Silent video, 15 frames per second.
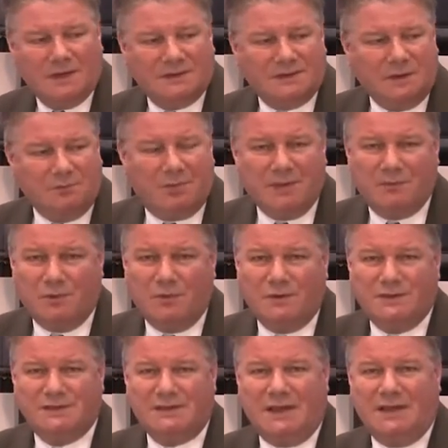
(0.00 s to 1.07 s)
Some people
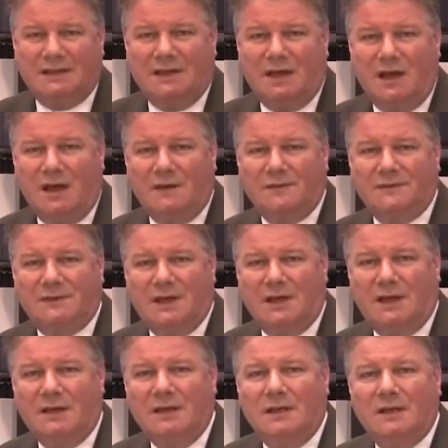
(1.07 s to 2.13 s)
would say that
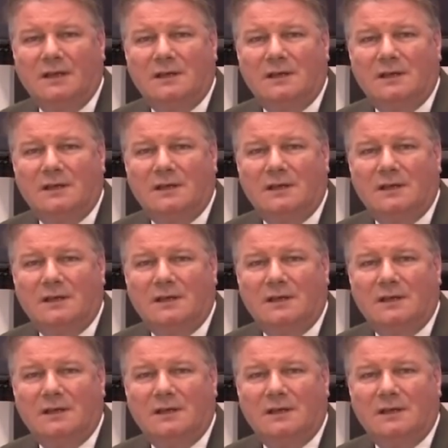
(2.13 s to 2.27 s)
after